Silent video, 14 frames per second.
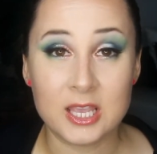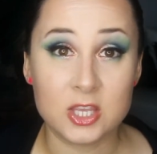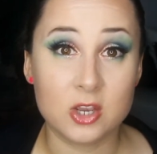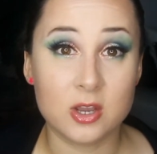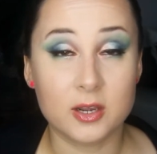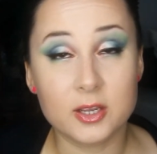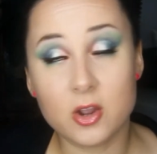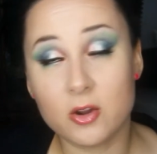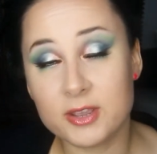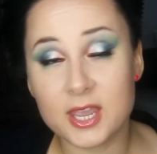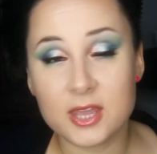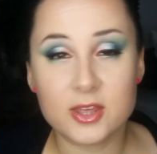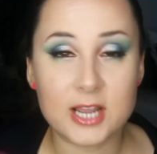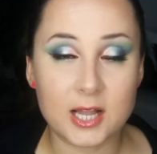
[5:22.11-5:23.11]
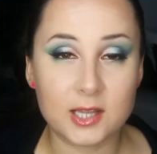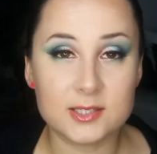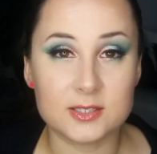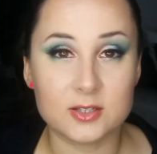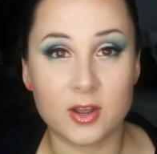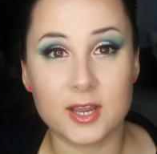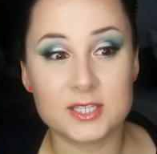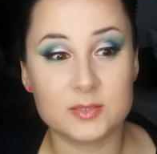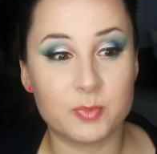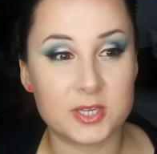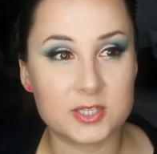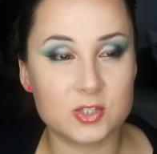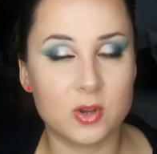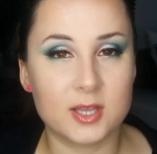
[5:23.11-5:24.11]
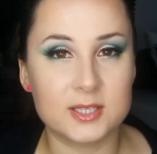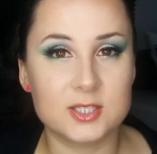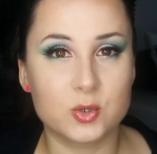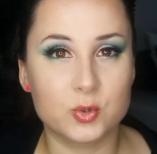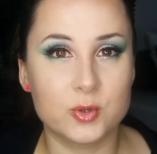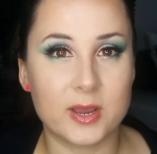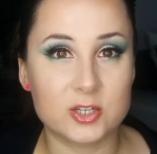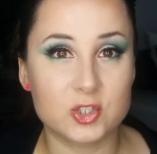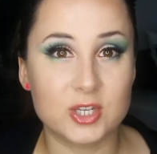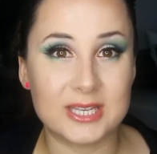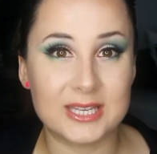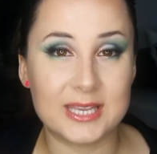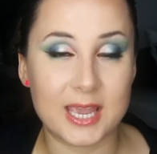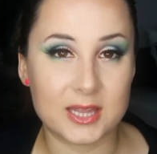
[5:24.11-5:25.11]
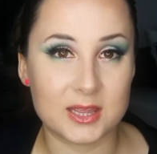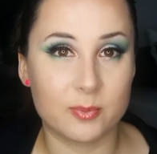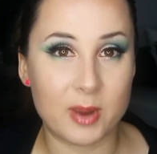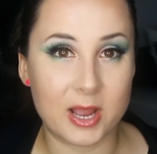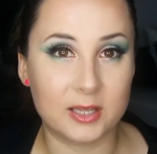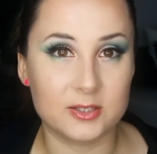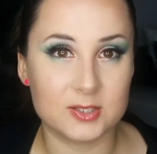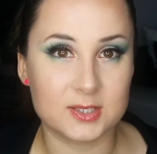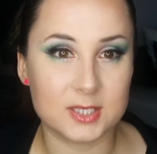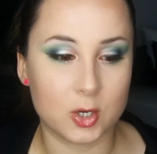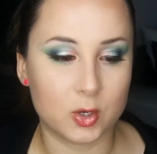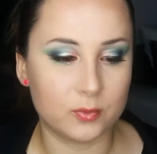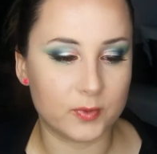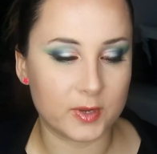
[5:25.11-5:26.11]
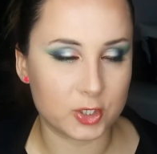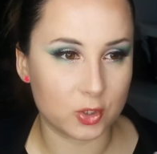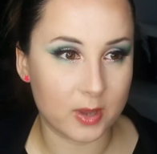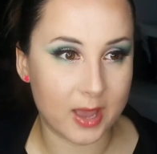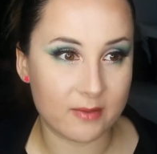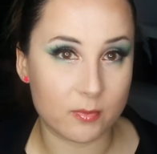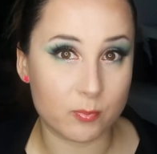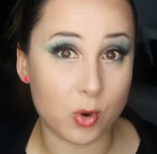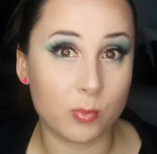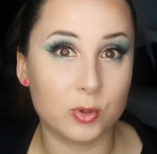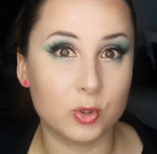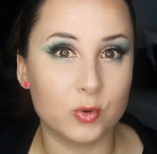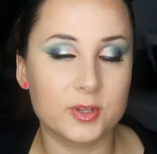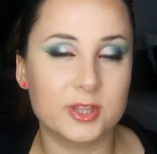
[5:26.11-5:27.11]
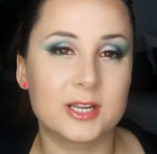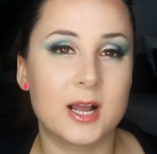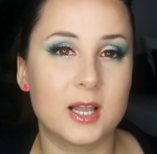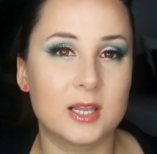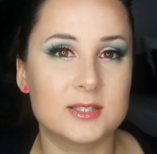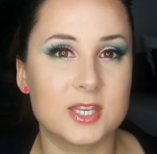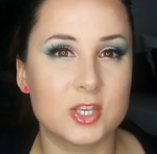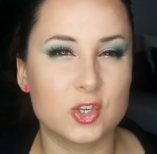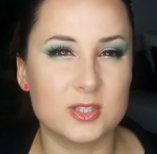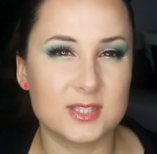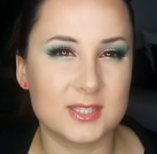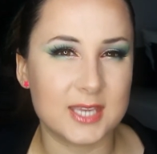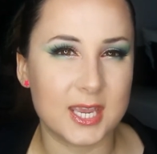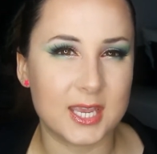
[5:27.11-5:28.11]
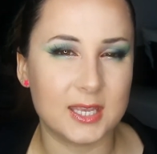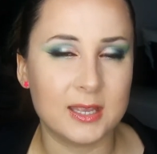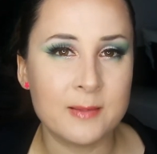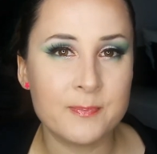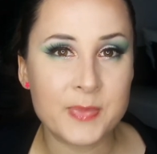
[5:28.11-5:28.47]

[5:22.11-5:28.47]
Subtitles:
you kind of go, oh yeah, the colors are nice, but it's not until you actually get the palette yourself and you have a proper look at the colors that you can see